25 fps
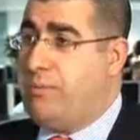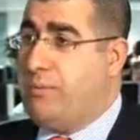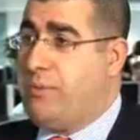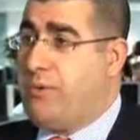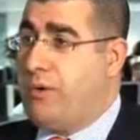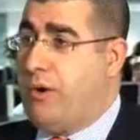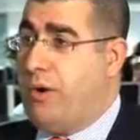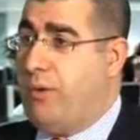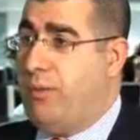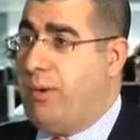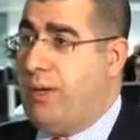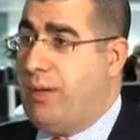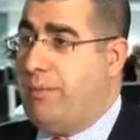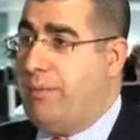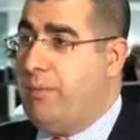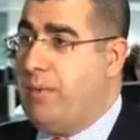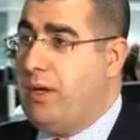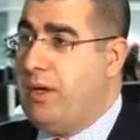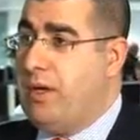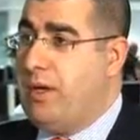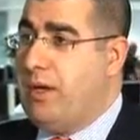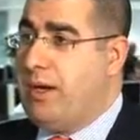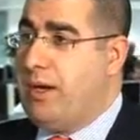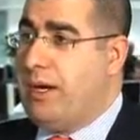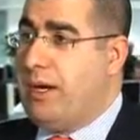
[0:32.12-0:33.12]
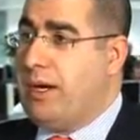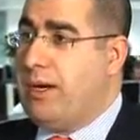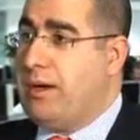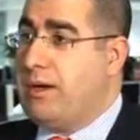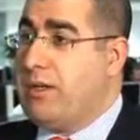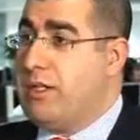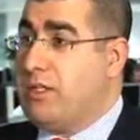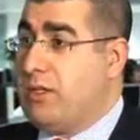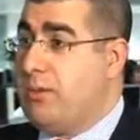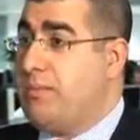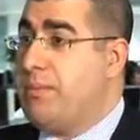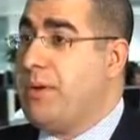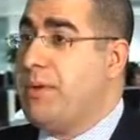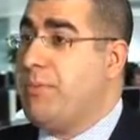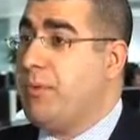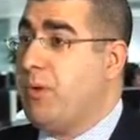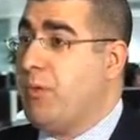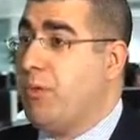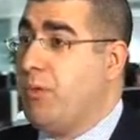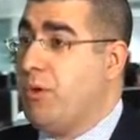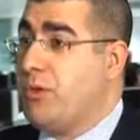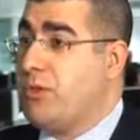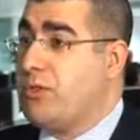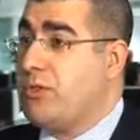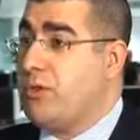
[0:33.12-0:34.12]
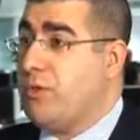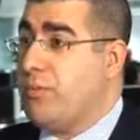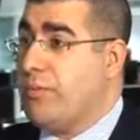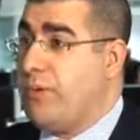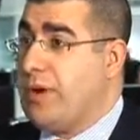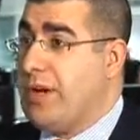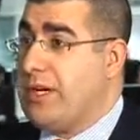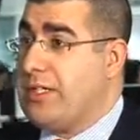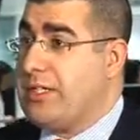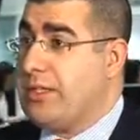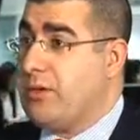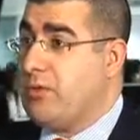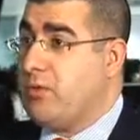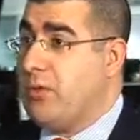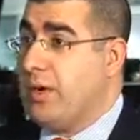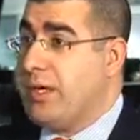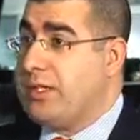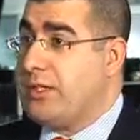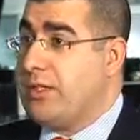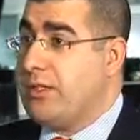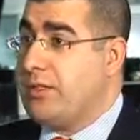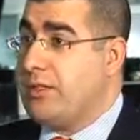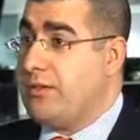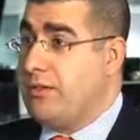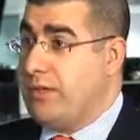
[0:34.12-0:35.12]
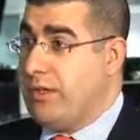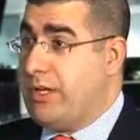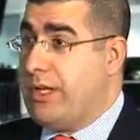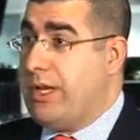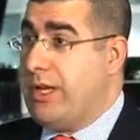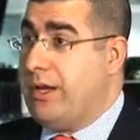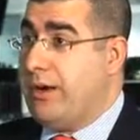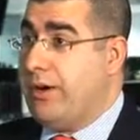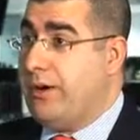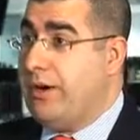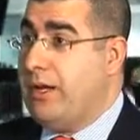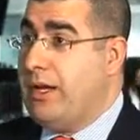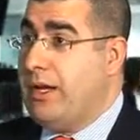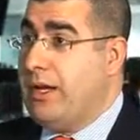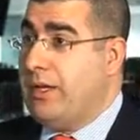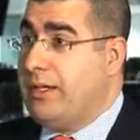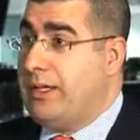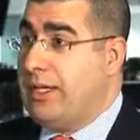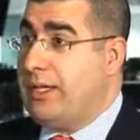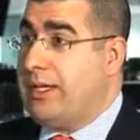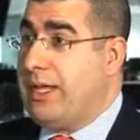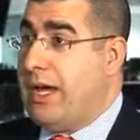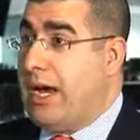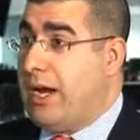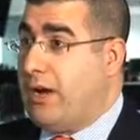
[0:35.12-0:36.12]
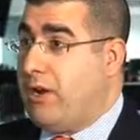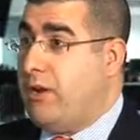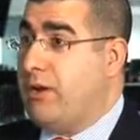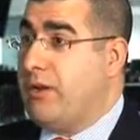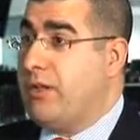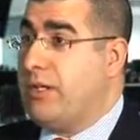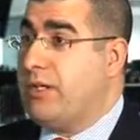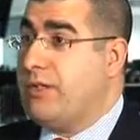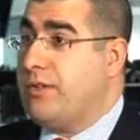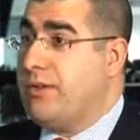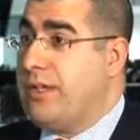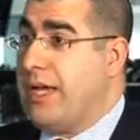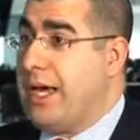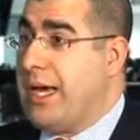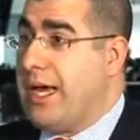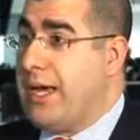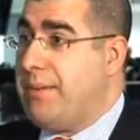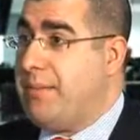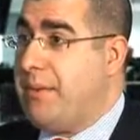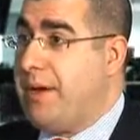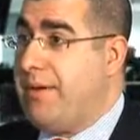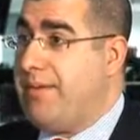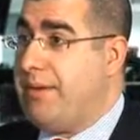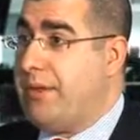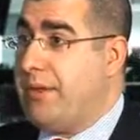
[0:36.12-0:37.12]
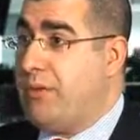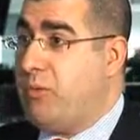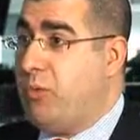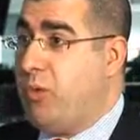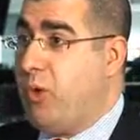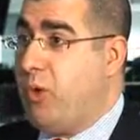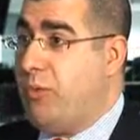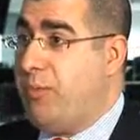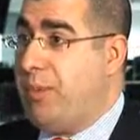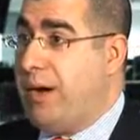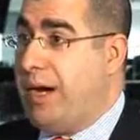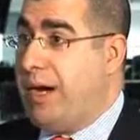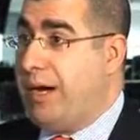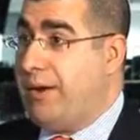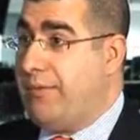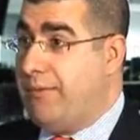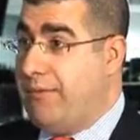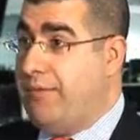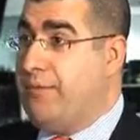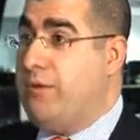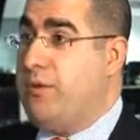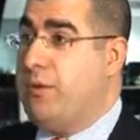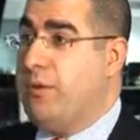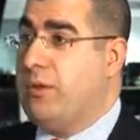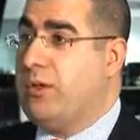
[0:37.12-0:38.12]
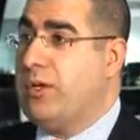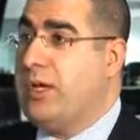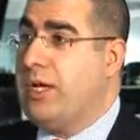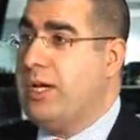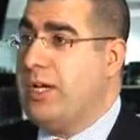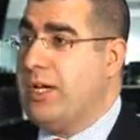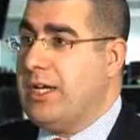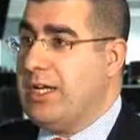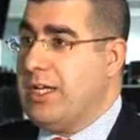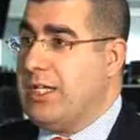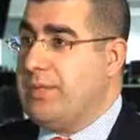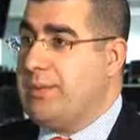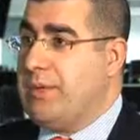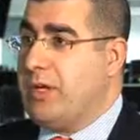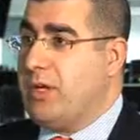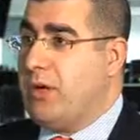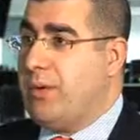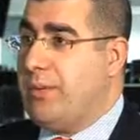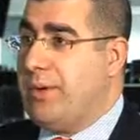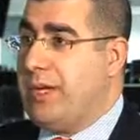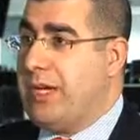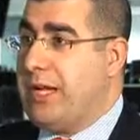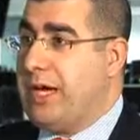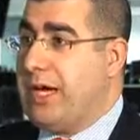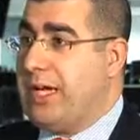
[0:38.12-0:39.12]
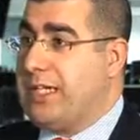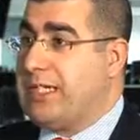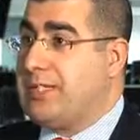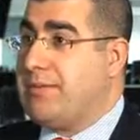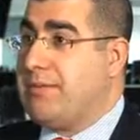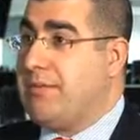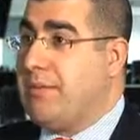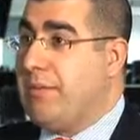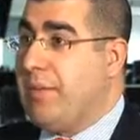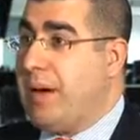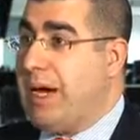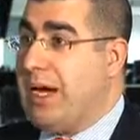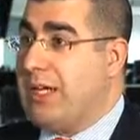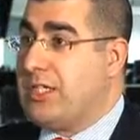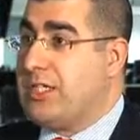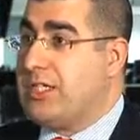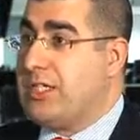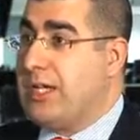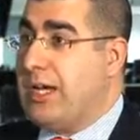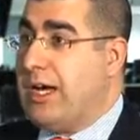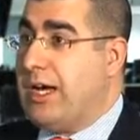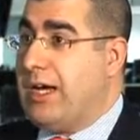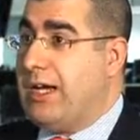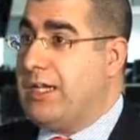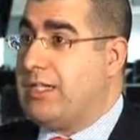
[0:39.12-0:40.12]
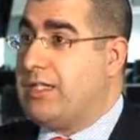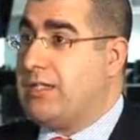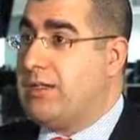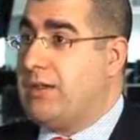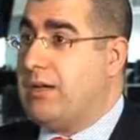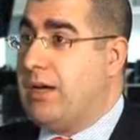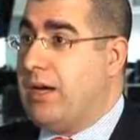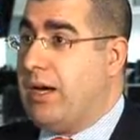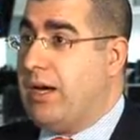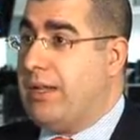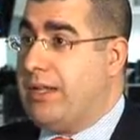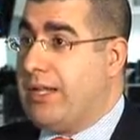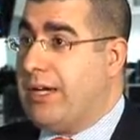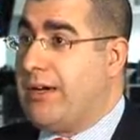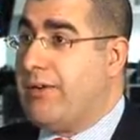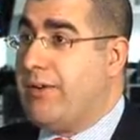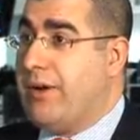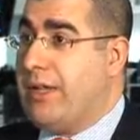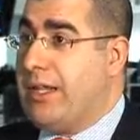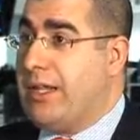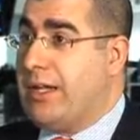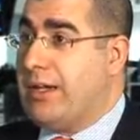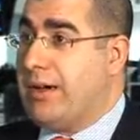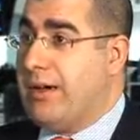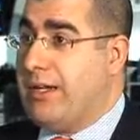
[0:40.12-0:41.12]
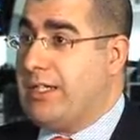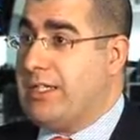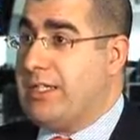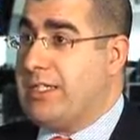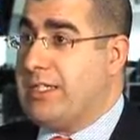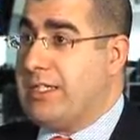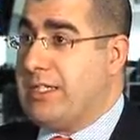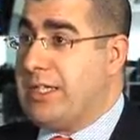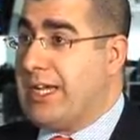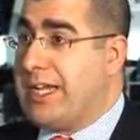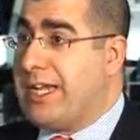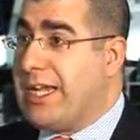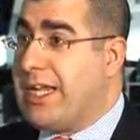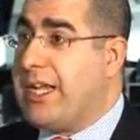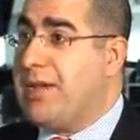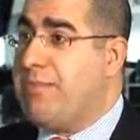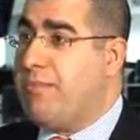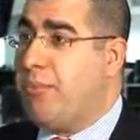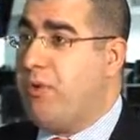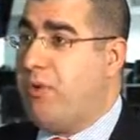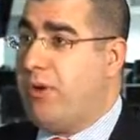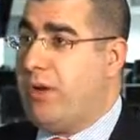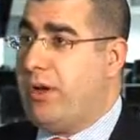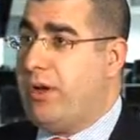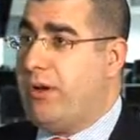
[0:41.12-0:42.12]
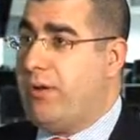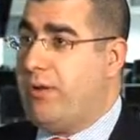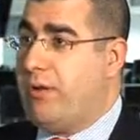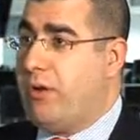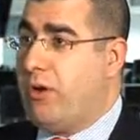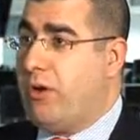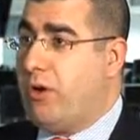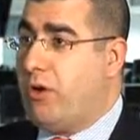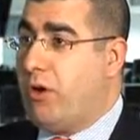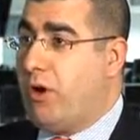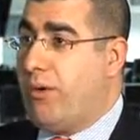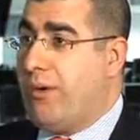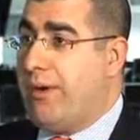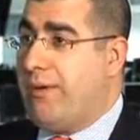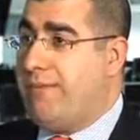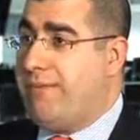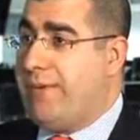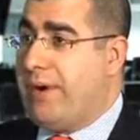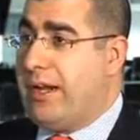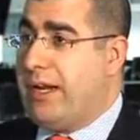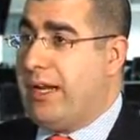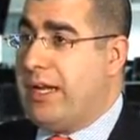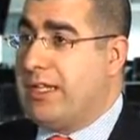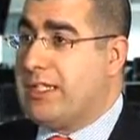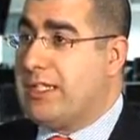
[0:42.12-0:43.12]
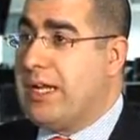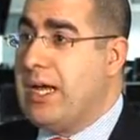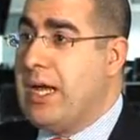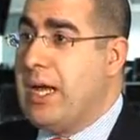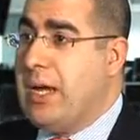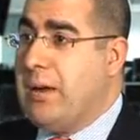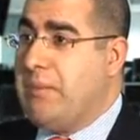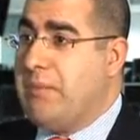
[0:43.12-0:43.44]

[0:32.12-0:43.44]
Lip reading: the problem, and some people were surprised in Washington to hear that, according to the IMF and the World Bank, food is becoming as much as the credit crisis as a key point on global finance.